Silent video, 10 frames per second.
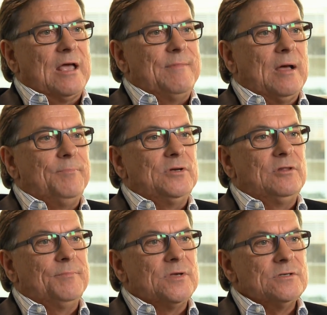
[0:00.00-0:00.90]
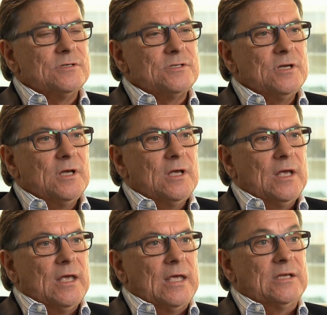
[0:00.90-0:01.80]
coming up into the business
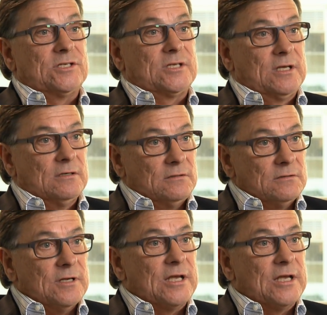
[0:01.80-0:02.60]
is skilled,